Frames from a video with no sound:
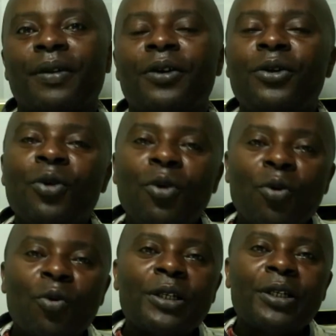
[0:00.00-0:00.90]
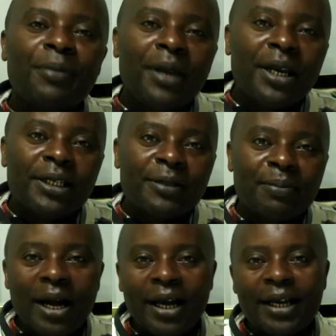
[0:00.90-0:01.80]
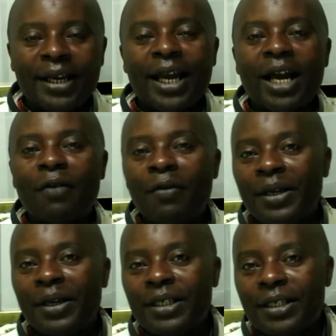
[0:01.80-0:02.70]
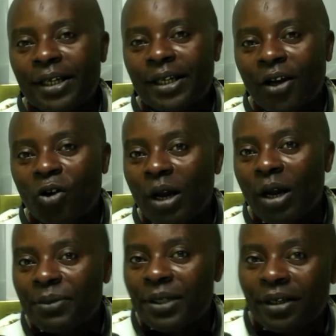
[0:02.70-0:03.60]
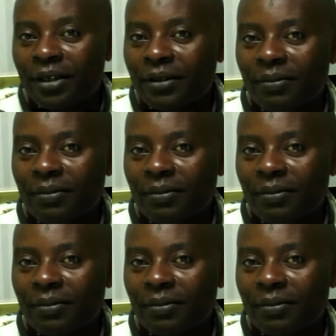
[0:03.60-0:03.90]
Do you know what it means by a government collapsing?